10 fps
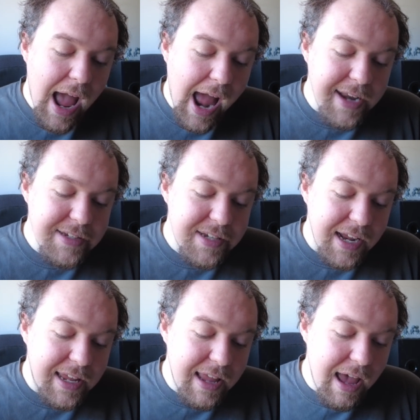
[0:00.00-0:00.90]

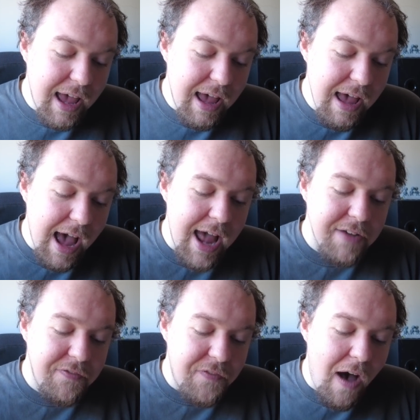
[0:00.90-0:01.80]
And
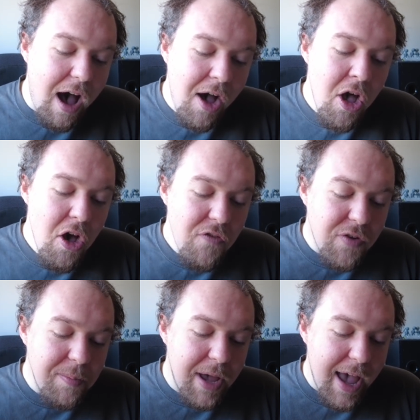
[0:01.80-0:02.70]

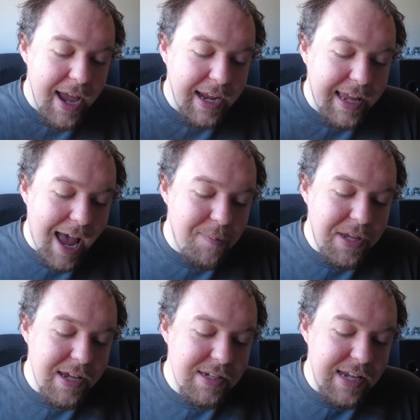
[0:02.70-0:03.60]
from gap
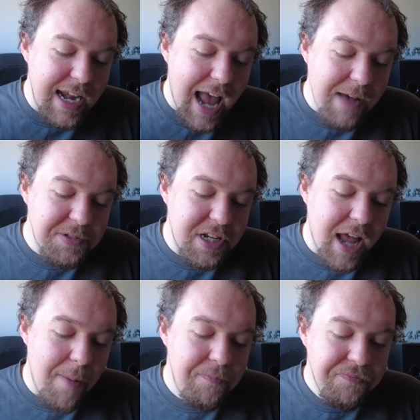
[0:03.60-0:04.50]
years in
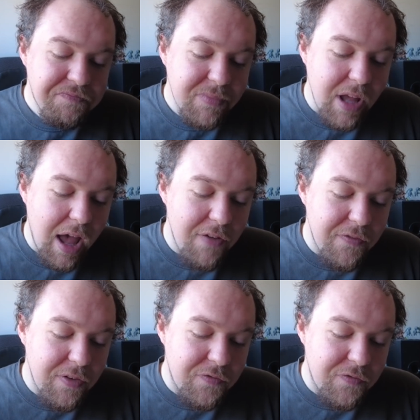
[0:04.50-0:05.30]
Amsterdam to